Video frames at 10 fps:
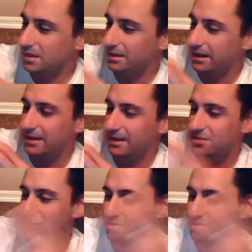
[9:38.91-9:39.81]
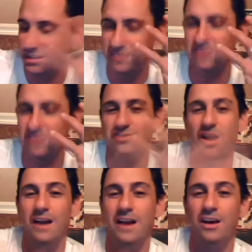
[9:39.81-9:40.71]
he's just
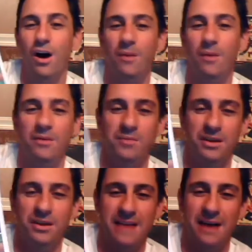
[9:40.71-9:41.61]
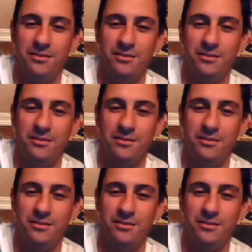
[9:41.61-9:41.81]
trying to calm everybody down.